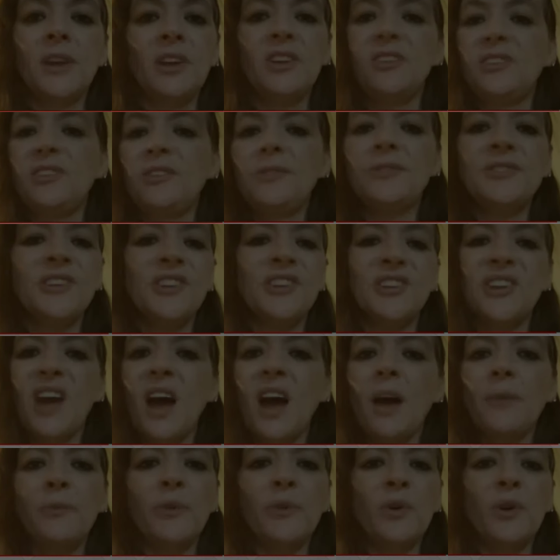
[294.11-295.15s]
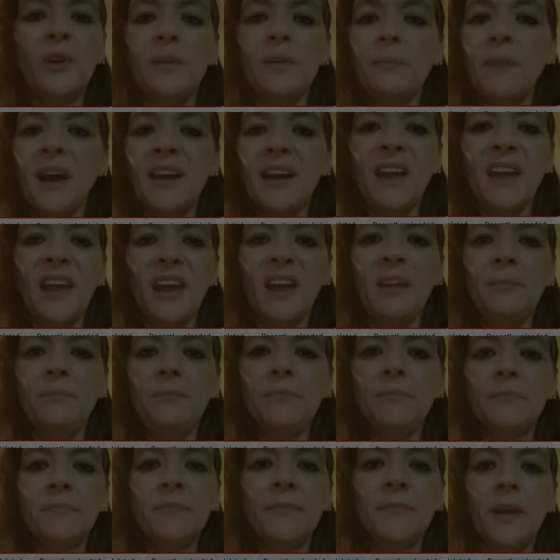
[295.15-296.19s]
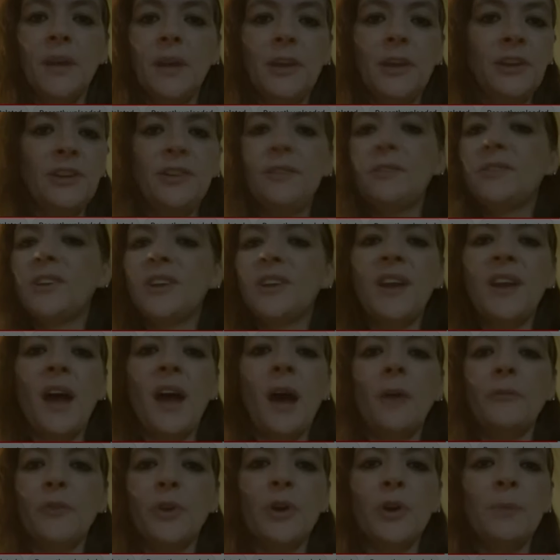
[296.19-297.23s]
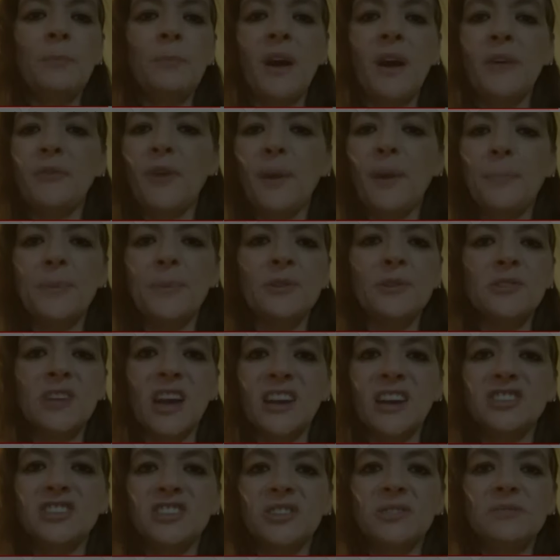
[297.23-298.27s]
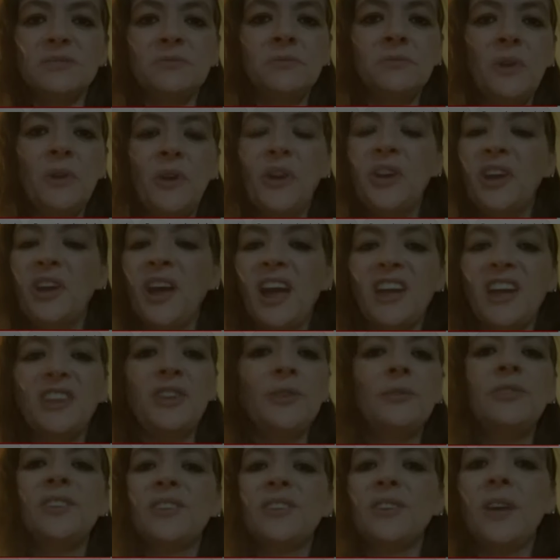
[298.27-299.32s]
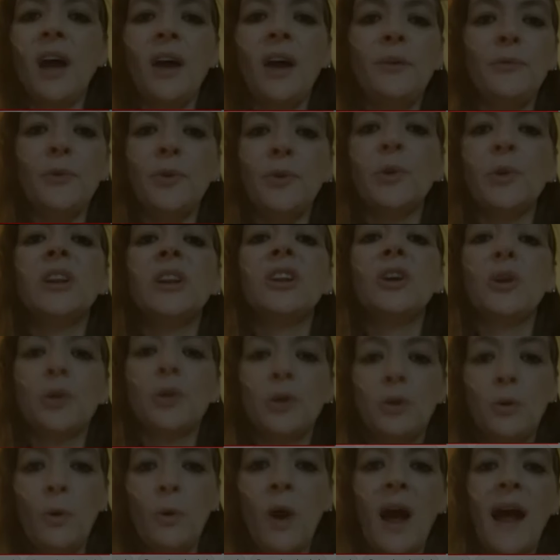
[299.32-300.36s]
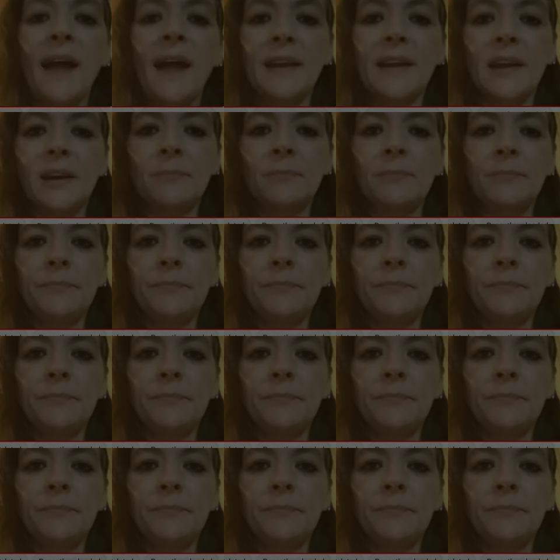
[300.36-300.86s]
You did not ruin my name. You did not ruin my reputation. And you did not ruin who I am.